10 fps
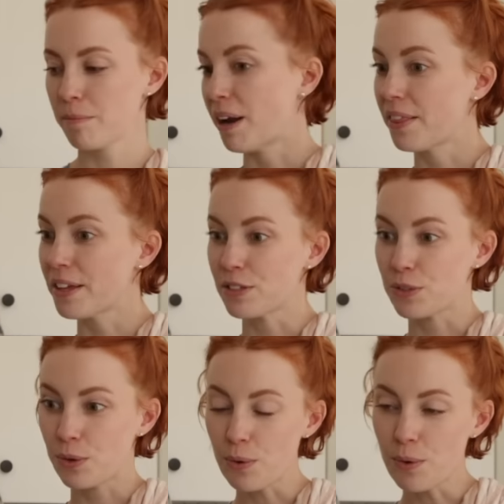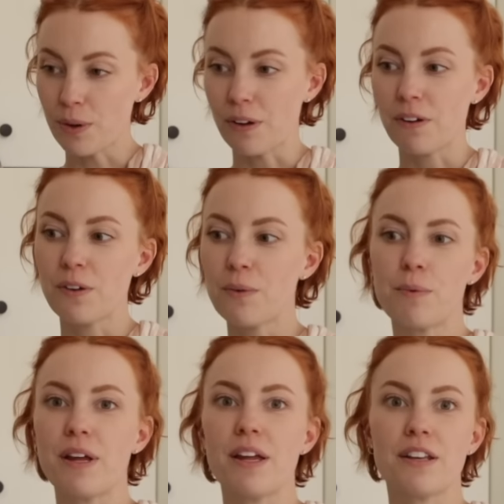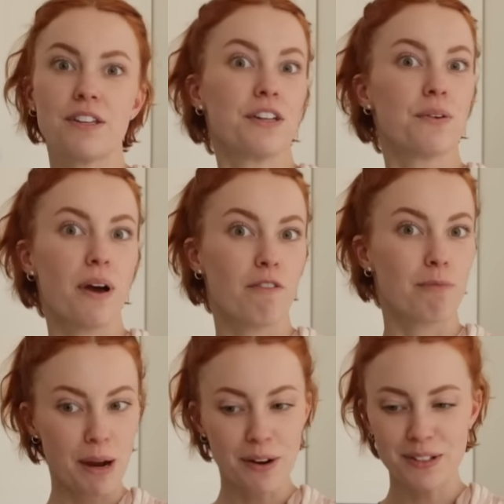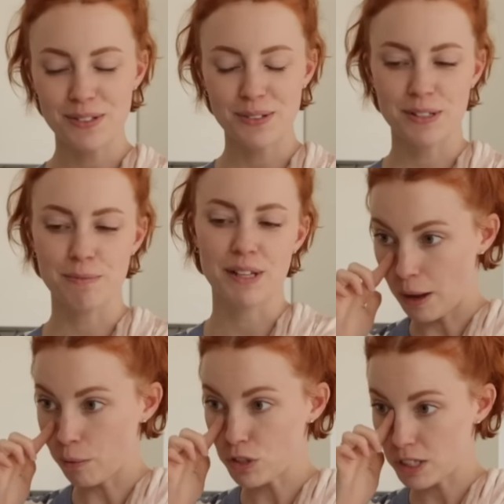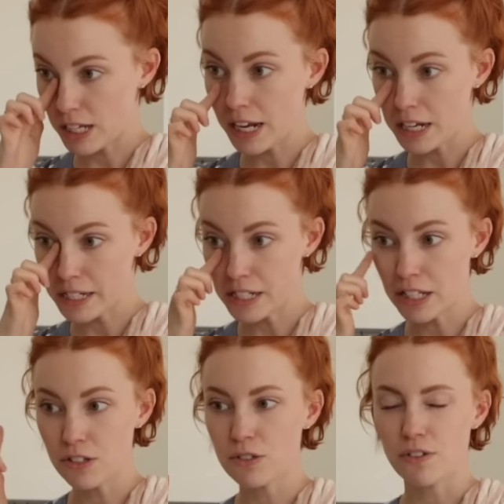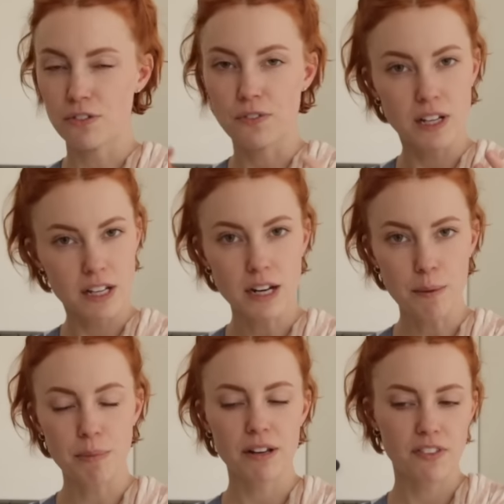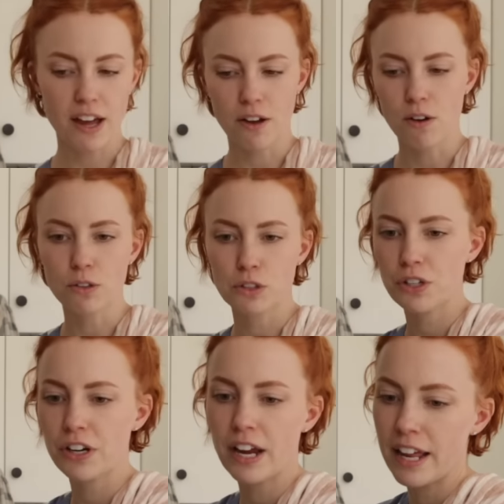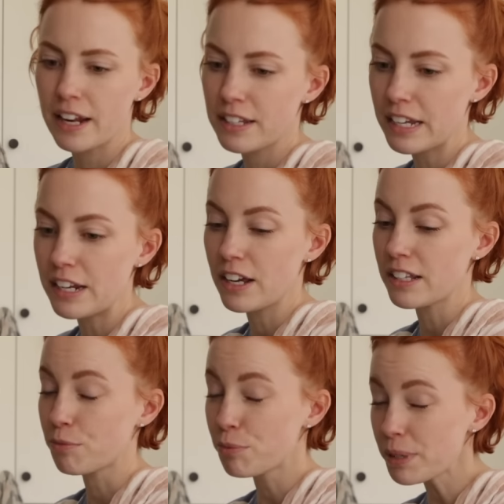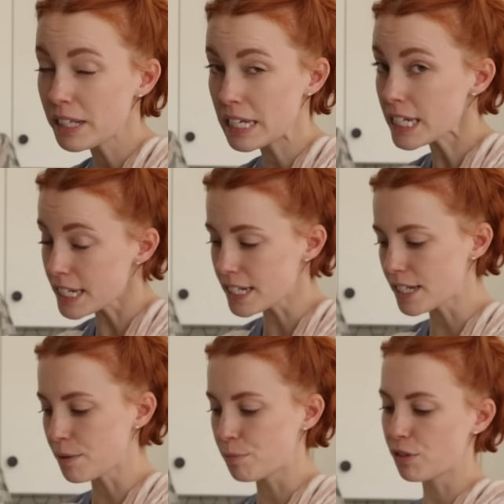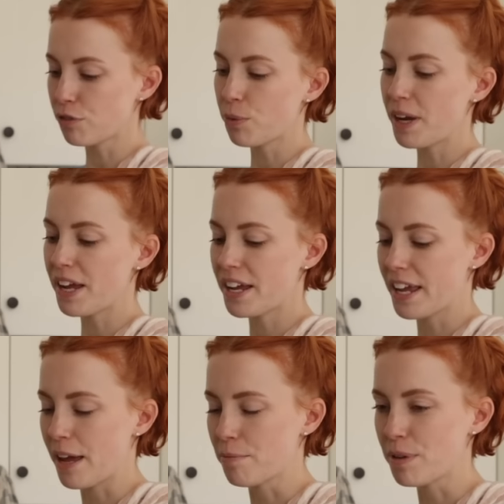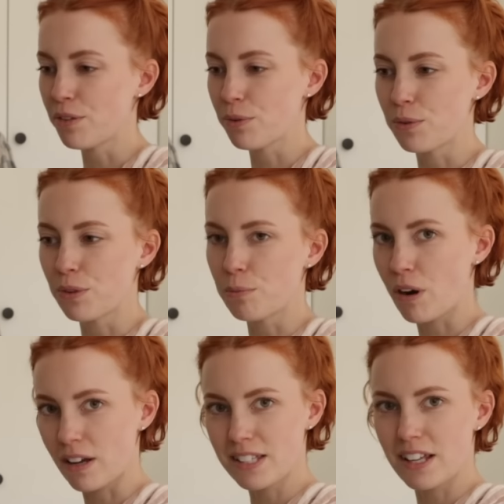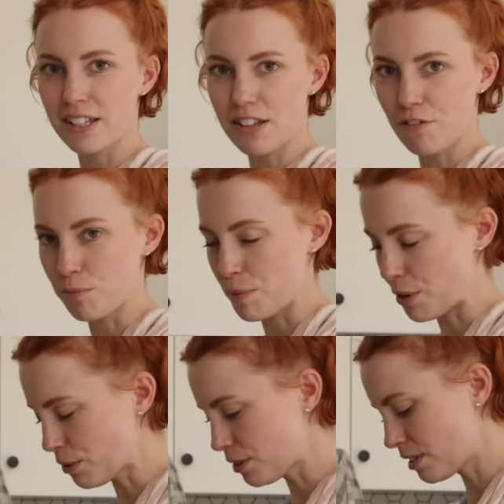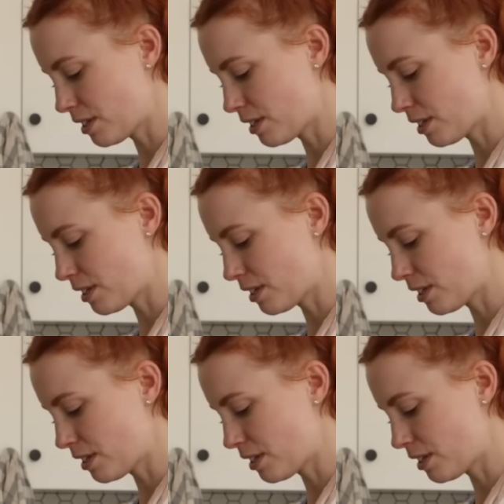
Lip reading: But I think it's cool when you have parents or something that will just kind of continue to feed a bit of that culture, and in a really easy and beautiful way, it can be through the process of meals.